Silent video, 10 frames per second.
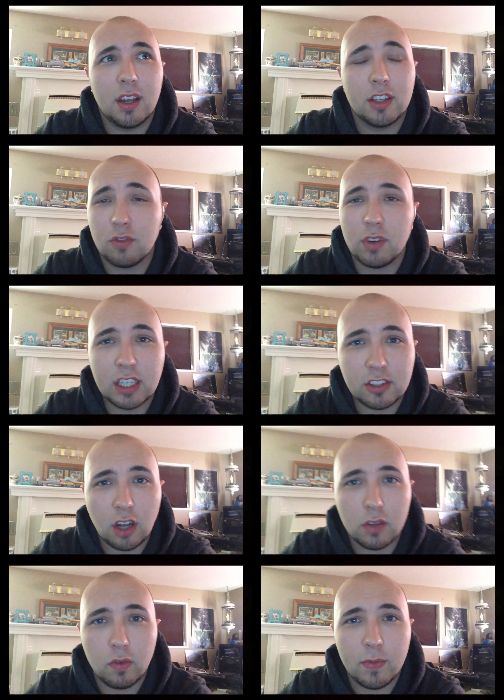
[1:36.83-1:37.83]
It's a really
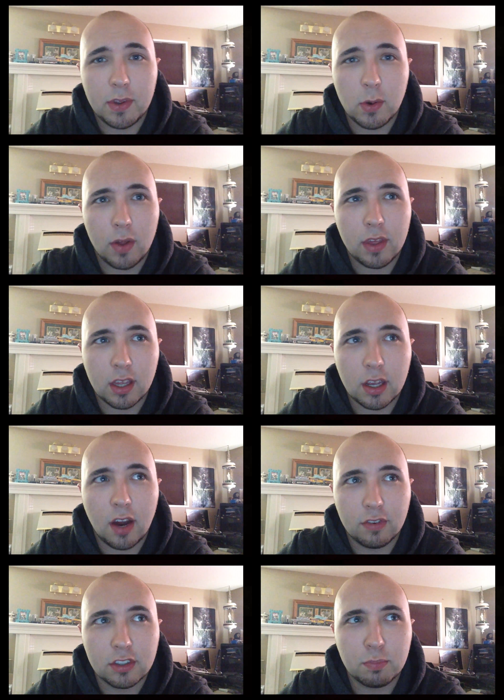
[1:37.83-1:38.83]
solid review. I think it
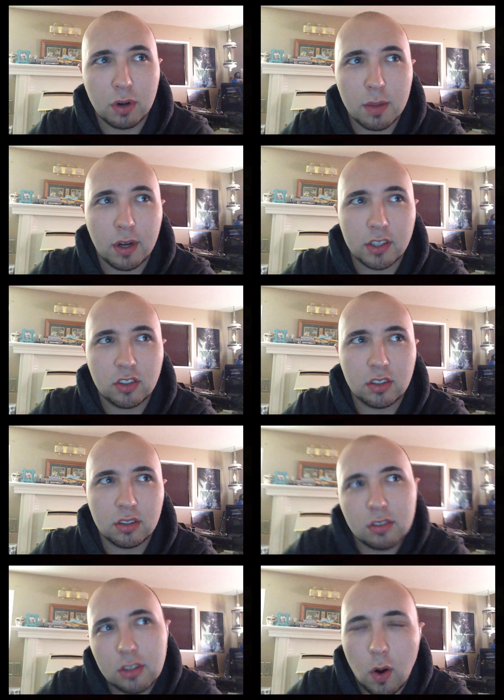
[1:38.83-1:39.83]
covers pretty much,
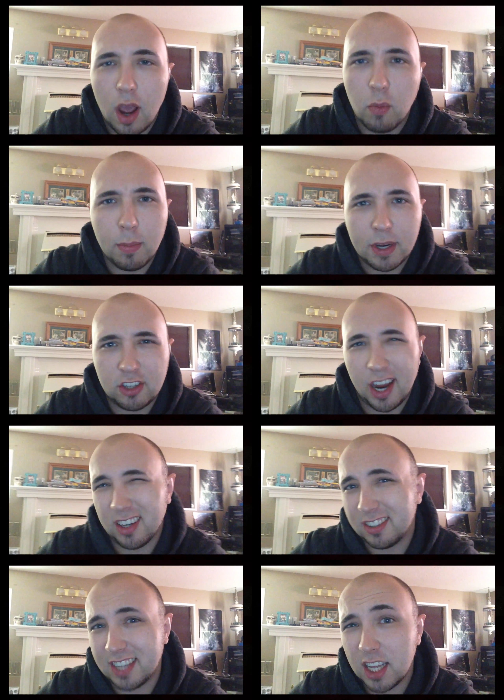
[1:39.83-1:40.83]
you know, what my
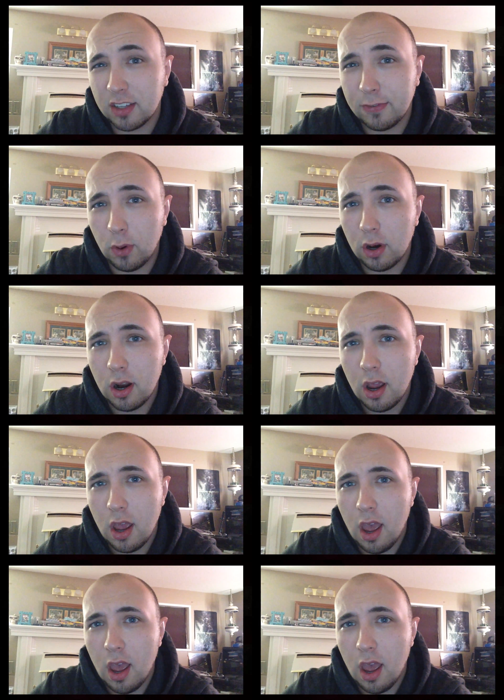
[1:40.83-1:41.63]
channel stands for.